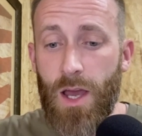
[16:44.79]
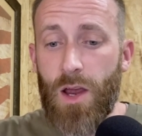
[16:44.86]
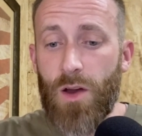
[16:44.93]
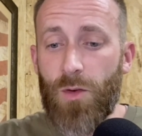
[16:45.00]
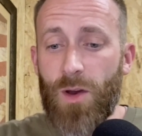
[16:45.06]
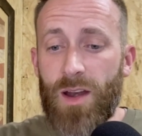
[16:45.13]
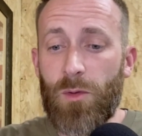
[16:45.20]

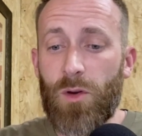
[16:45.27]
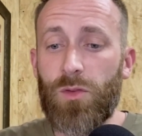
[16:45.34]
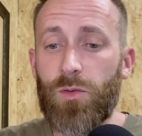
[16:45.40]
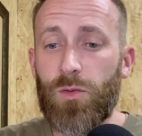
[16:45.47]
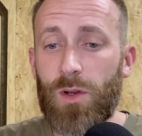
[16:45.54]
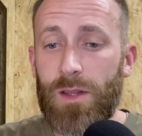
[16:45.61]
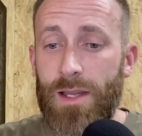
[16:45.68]
Freedom of
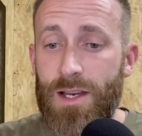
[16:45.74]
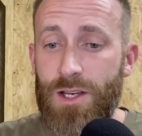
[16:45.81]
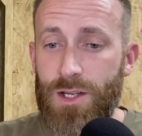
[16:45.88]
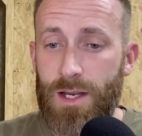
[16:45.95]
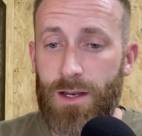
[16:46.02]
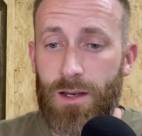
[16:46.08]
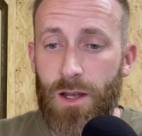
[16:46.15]

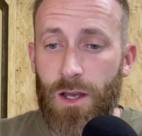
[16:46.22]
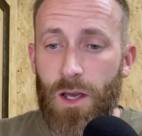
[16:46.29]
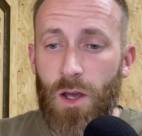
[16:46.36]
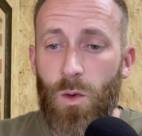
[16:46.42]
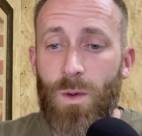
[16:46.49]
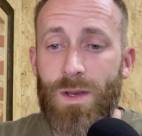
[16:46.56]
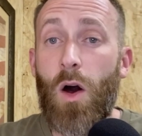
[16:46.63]
religion
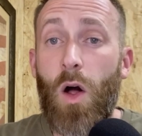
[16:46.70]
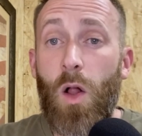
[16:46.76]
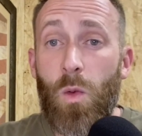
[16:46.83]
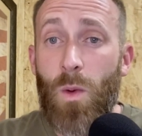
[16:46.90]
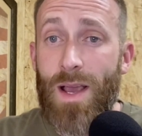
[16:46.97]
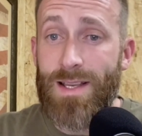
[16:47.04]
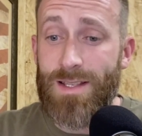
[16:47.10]
was
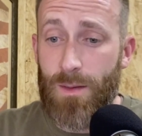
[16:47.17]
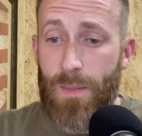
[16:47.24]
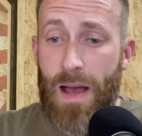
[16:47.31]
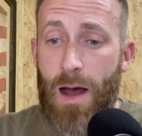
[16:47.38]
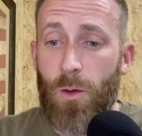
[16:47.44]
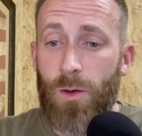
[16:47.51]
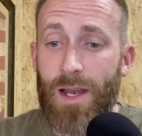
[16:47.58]
always
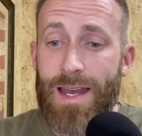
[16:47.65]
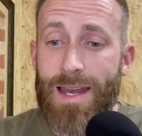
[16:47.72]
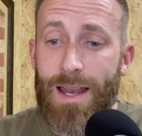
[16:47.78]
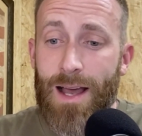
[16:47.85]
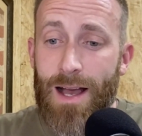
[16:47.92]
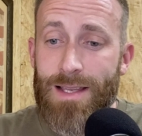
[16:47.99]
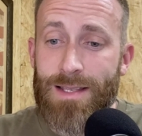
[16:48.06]
about
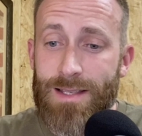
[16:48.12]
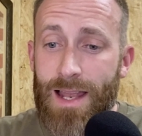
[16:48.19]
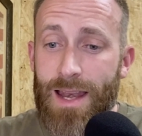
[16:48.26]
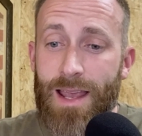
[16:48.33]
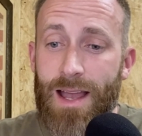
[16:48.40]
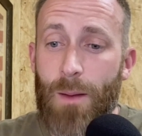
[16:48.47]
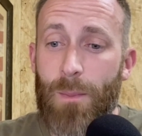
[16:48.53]
not
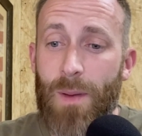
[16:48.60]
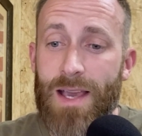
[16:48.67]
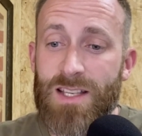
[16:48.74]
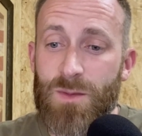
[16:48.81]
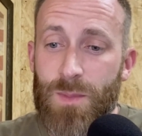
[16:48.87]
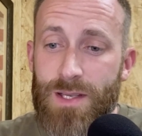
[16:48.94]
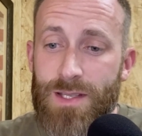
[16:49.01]
setting up a
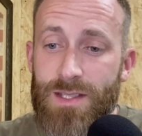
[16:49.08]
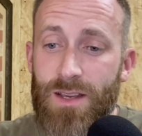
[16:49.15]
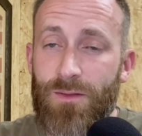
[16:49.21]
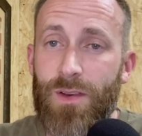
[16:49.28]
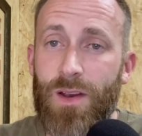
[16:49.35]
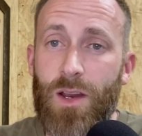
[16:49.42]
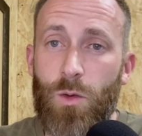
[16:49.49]

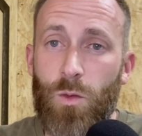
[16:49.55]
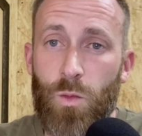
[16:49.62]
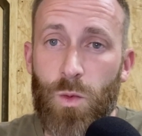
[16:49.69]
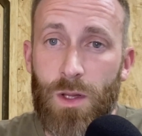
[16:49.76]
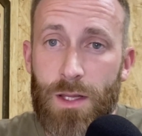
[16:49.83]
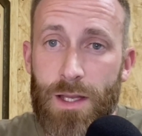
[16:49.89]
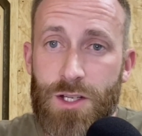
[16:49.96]
specific
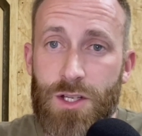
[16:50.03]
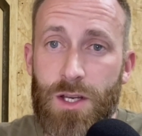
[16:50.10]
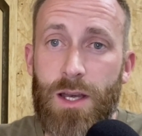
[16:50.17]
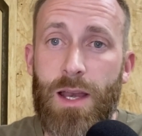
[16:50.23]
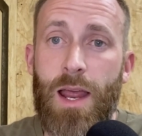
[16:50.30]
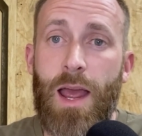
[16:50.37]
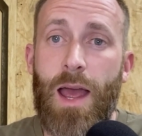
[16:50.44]

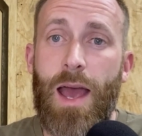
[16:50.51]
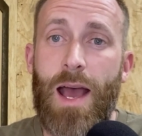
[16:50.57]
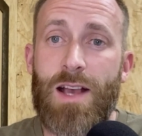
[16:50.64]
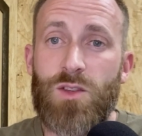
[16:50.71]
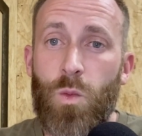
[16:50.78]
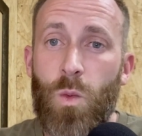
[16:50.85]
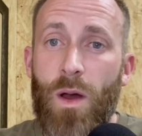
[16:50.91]
religion
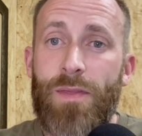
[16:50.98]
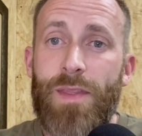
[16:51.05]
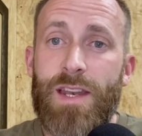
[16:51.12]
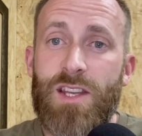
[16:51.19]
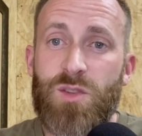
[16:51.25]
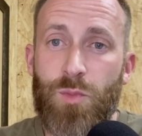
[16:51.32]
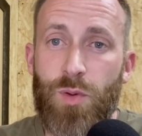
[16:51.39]
as one
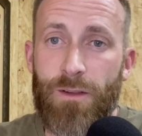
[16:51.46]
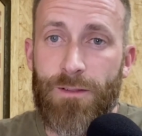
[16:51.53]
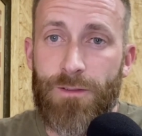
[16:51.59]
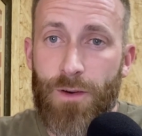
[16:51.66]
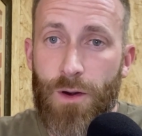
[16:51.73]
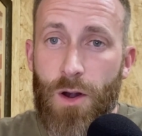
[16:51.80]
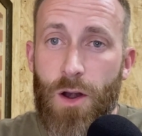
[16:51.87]
that is
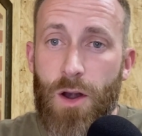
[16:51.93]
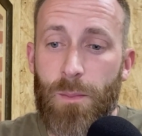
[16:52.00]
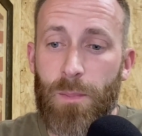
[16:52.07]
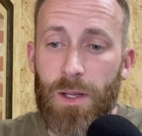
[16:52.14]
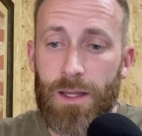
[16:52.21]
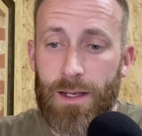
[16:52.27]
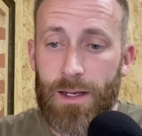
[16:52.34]
preferred
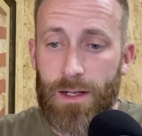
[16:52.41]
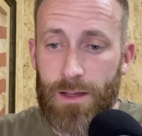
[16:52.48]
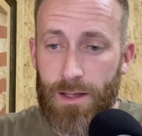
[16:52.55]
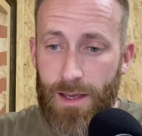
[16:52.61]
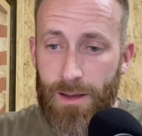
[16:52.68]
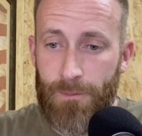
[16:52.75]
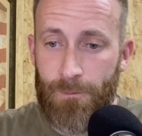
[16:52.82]

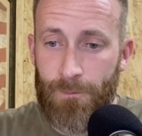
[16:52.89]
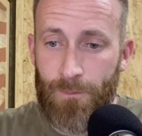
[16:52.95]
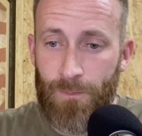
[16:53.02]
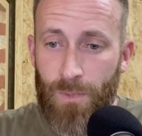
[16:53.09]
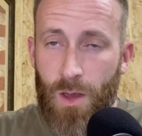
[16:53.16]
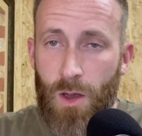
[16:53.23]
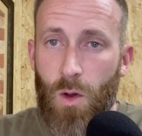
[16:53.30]
politically,
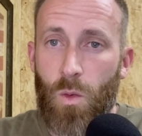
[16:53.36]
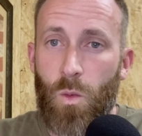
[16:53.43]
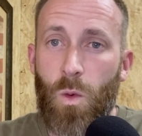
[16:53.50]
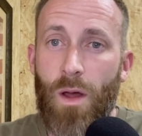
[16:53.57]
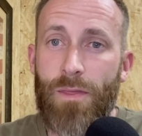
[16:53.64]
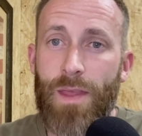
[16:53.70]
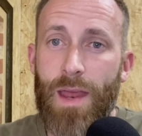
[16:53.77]

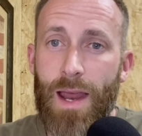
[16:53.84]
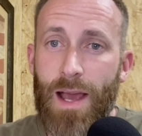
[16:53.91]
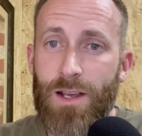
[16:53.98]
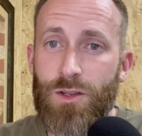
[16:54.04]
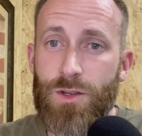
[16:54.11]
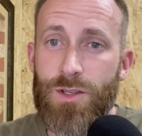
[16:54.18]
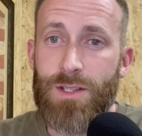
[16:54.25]
one that
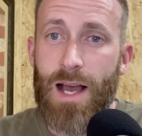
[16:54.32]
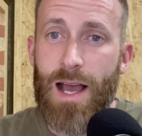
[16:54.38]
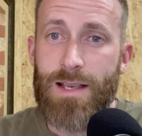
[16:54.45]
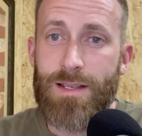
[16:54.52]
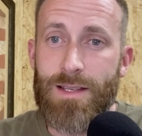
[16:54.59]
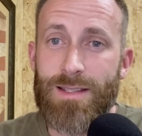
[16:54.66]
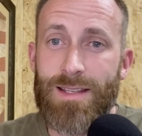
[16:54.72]

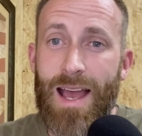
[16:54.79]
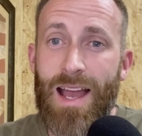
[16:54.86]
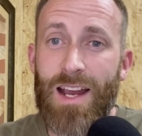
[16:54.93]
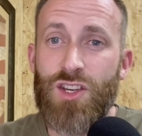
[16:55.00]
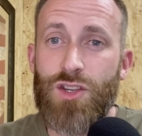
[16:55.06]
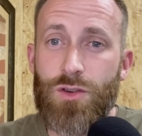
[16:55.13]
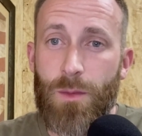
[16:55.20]
exercises
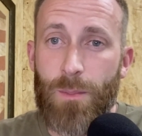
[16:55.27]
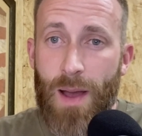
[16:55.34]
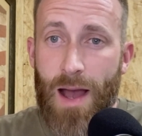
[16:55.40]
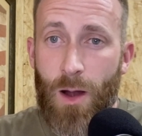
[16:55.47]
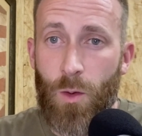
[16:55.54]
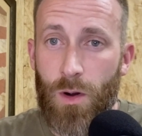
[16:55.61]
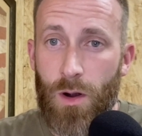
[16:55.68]
extra
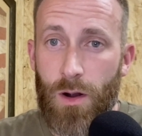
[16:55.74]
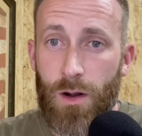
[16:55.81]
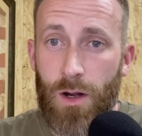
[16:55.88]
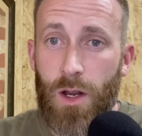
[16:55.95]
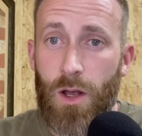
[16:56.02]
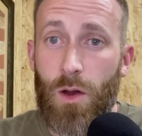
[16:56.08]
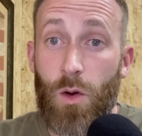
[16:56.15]
power
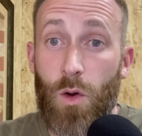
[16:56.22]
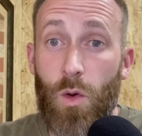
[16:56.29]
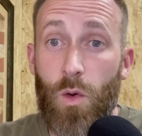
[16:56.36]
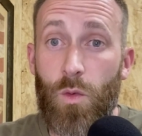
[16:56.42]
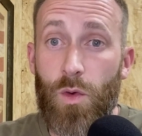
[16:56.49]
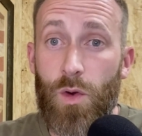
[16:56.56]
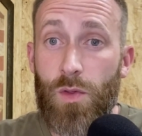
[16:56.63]

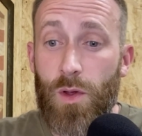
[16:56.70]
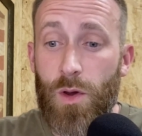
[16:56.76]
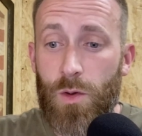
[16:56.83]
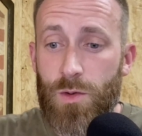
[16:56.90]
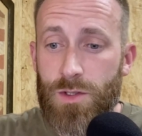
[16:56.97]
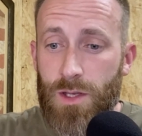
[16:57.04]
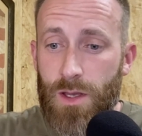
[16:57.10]
over
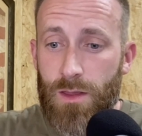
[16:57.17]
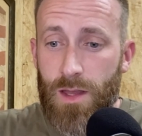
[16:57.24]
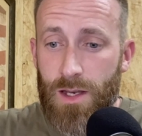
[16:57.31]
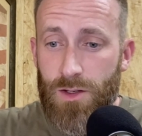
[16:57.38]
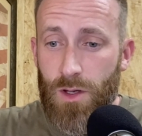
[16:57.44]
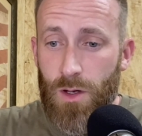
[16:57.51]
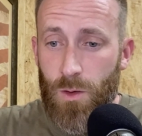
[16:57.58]
those
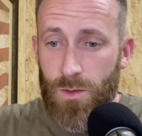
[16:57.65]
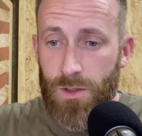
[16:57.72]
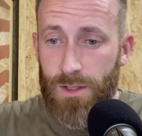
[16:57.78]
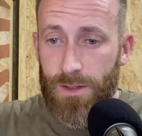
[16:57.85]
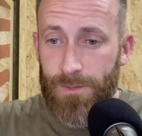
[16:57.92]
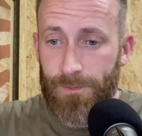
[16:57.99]
that don't.